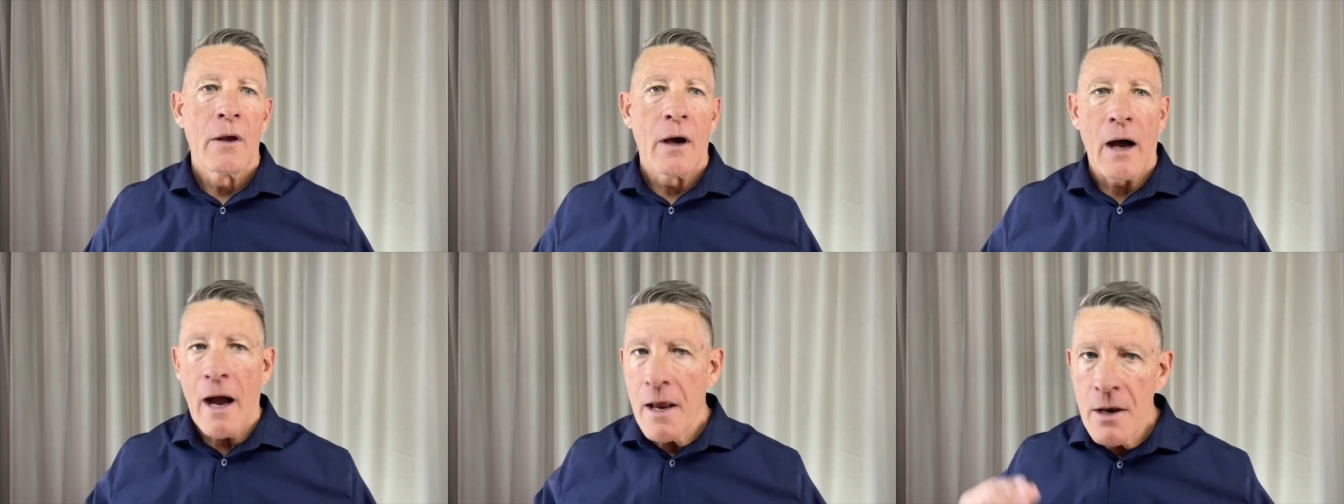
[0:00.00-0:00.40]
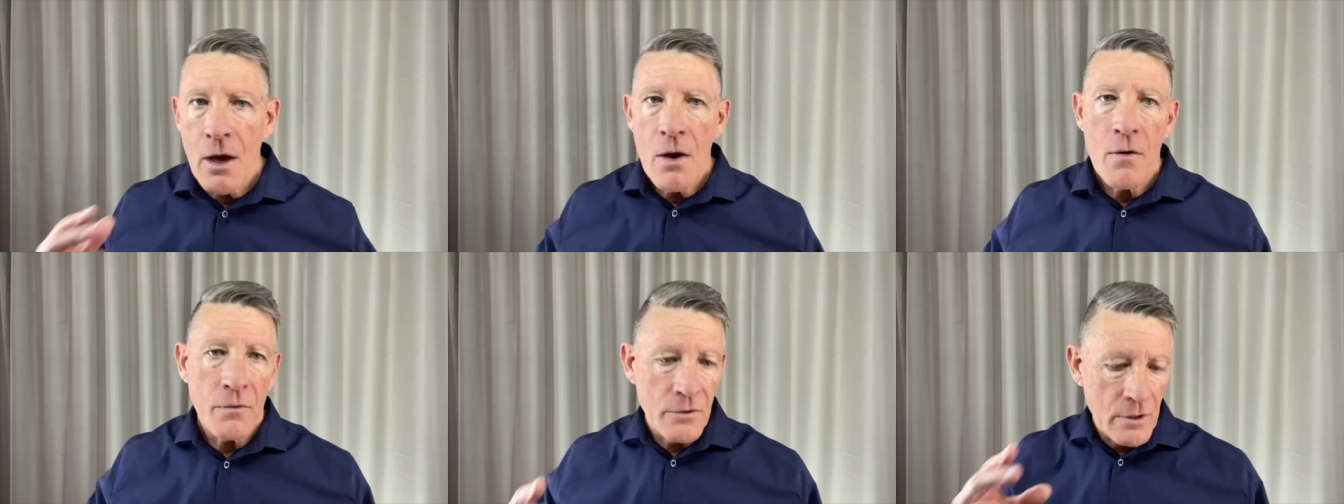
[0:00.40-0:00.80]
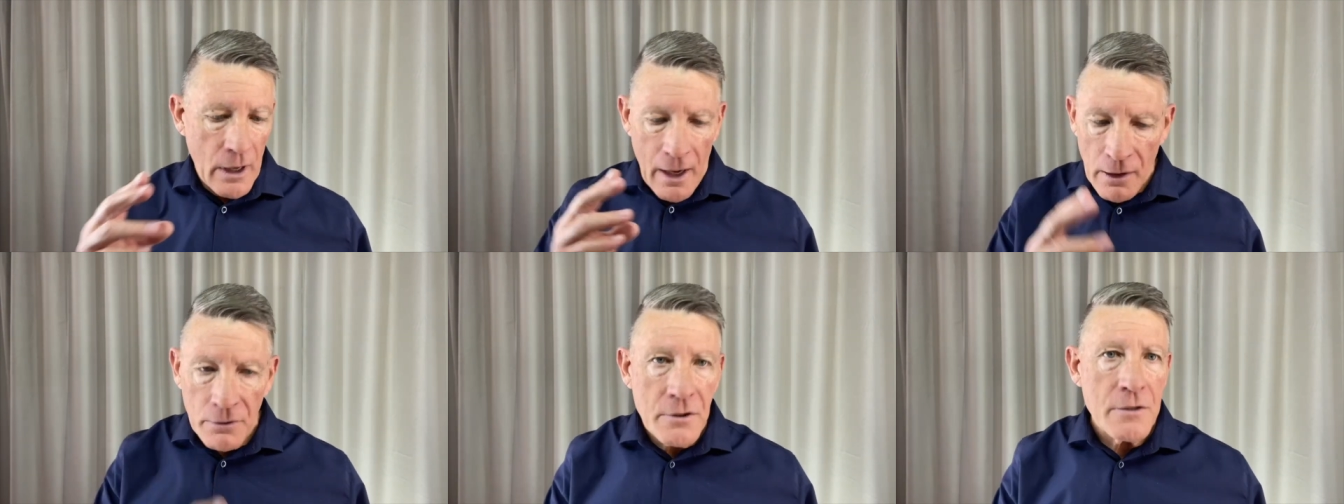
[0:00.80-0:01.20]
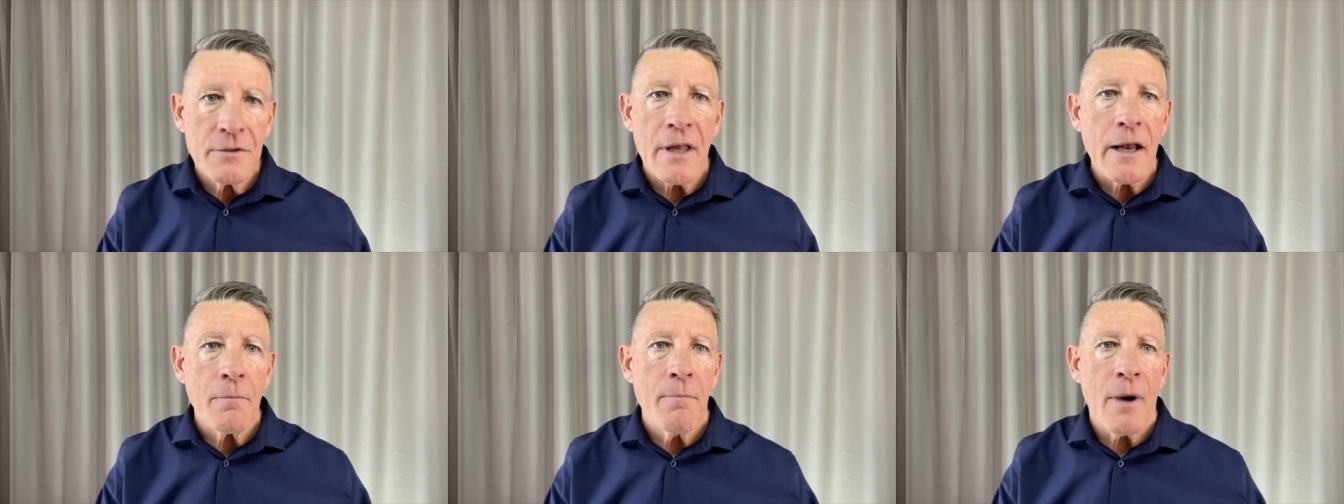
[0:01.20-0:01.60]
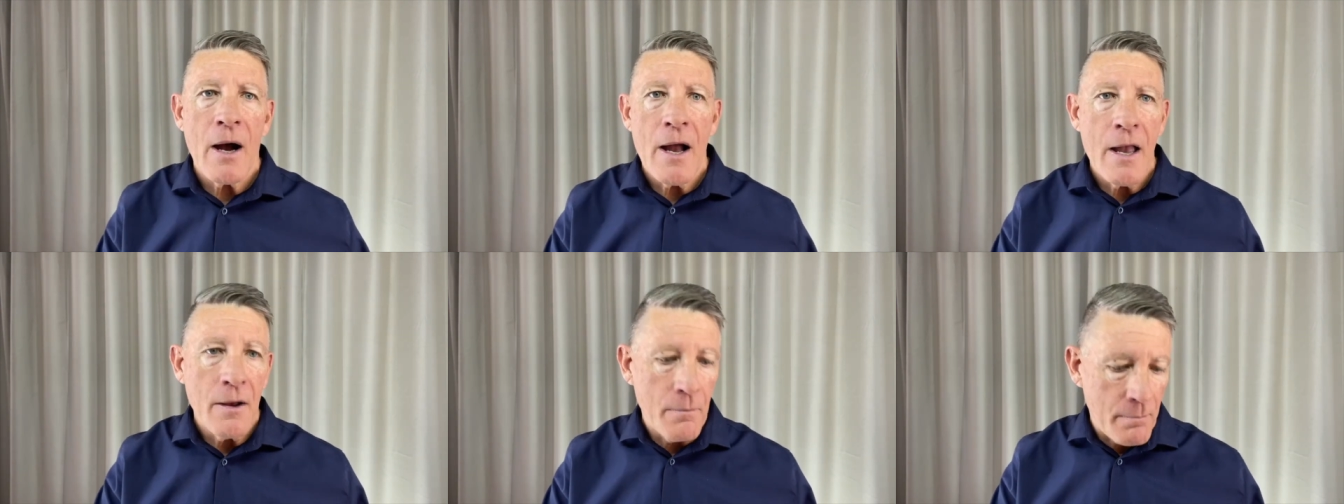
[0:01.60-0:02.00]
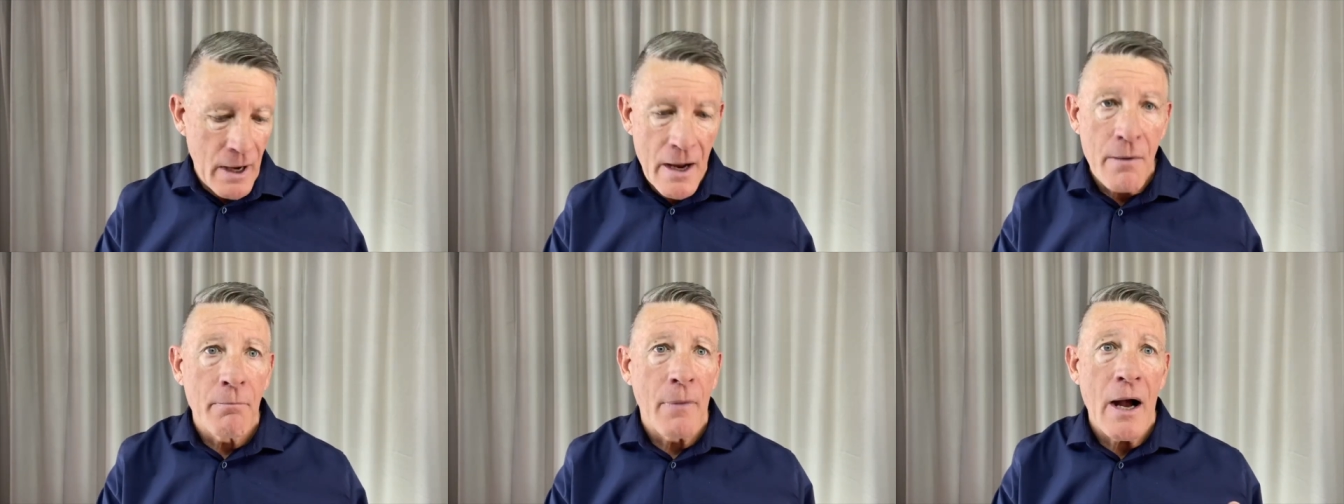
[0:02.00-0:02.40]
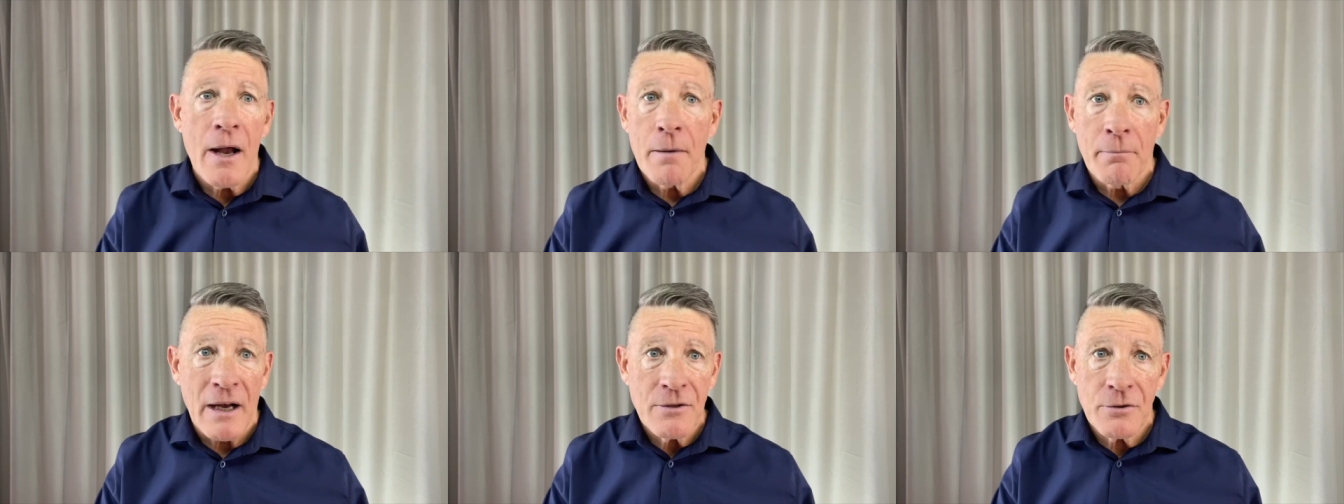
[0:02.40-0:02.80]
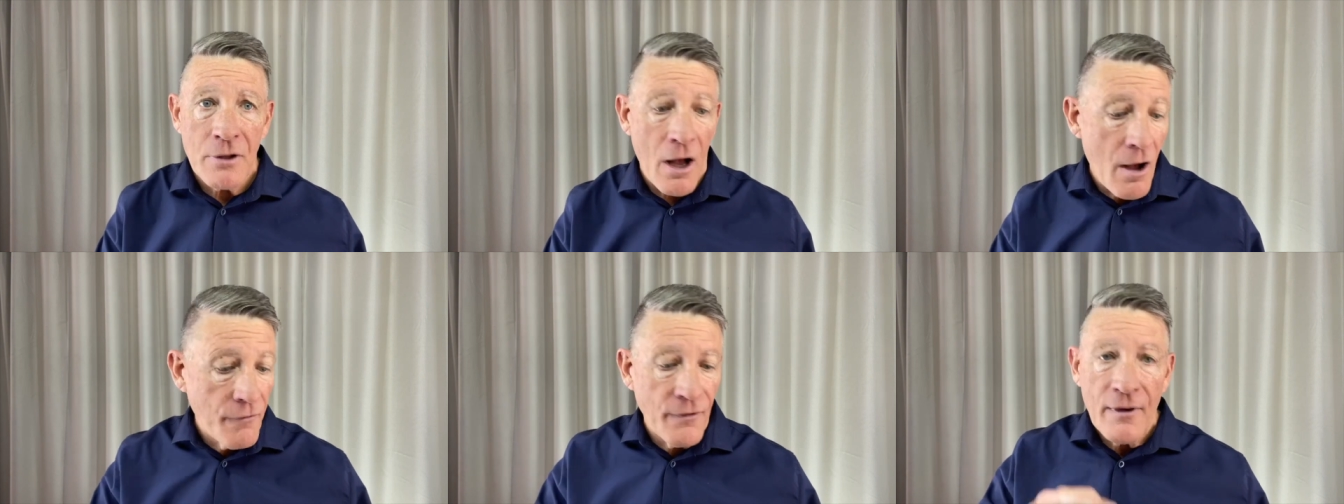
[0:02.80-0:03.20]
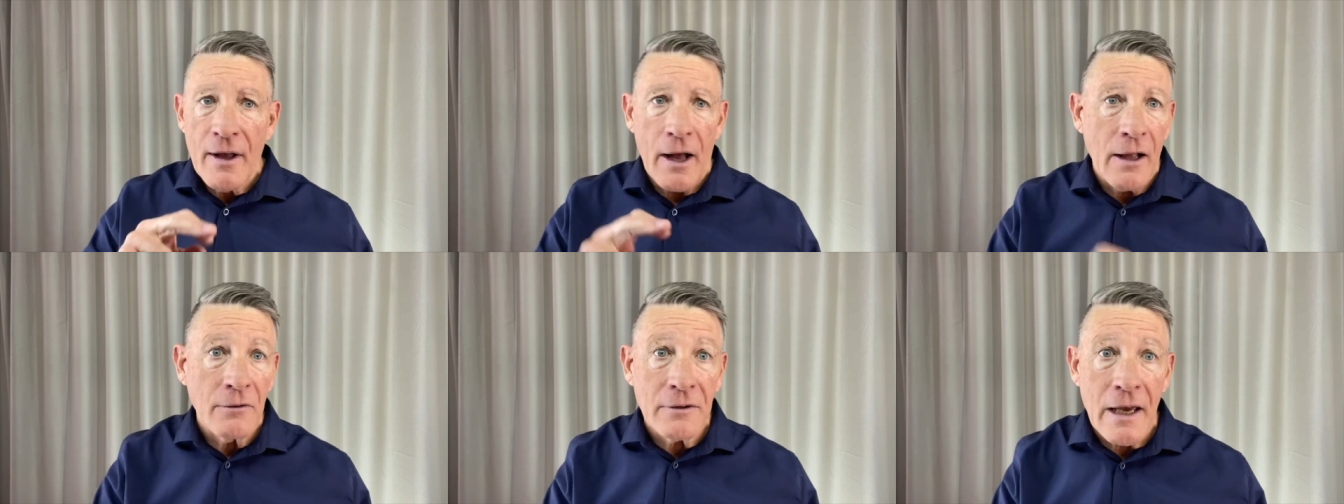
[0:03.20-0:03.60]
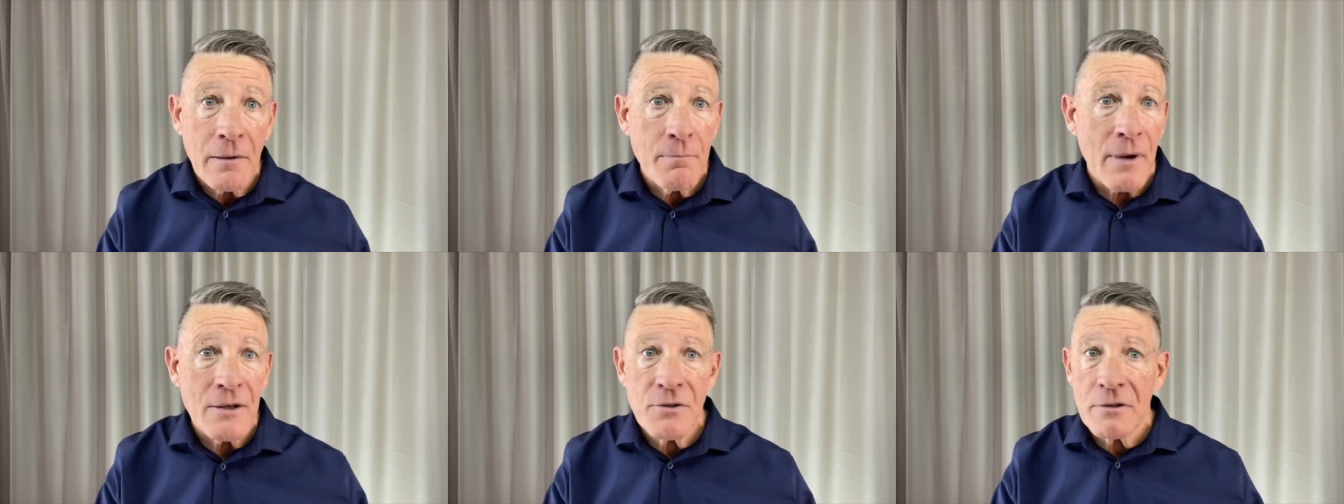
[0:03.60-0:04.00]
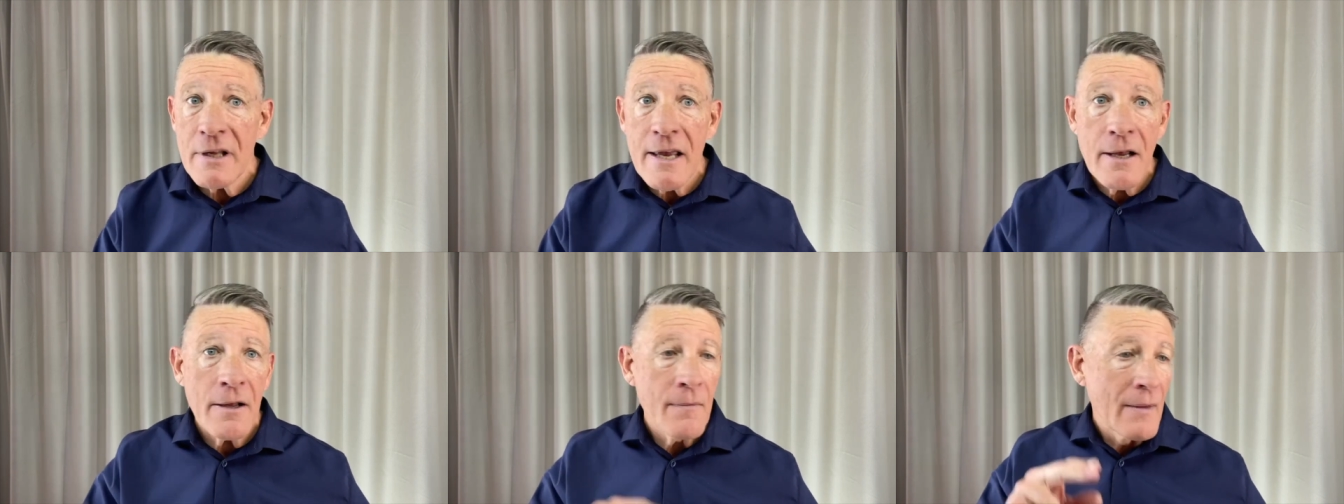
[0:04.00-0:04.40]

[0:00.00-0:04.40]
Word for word: I know. I'll just take my, my, my, my staff, I'll take my sling,